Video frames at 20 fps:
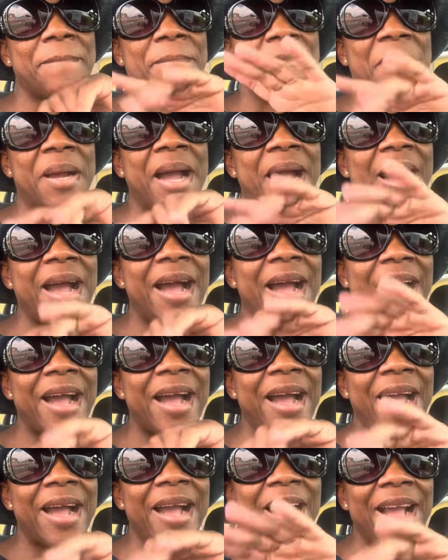Bye.
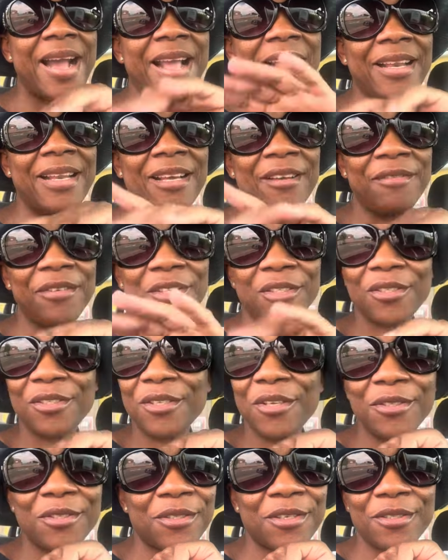I Love you
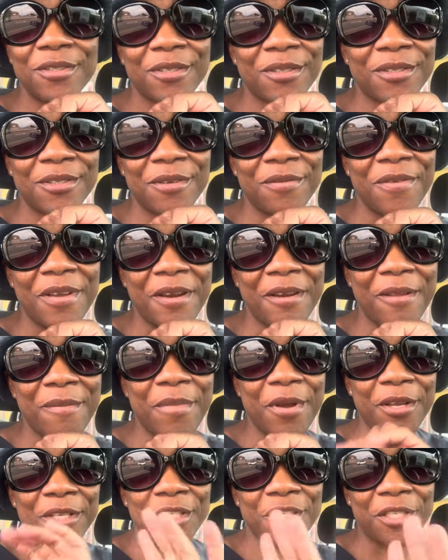so, so, so, so very
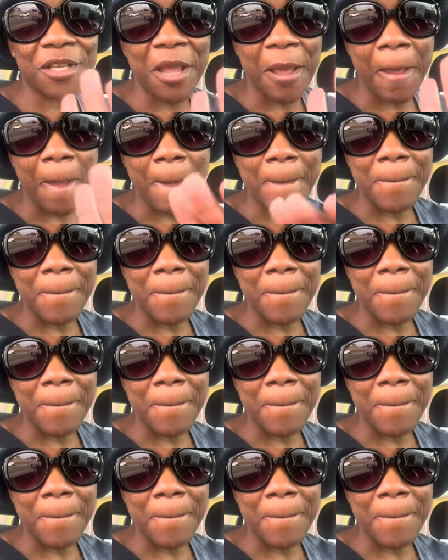much.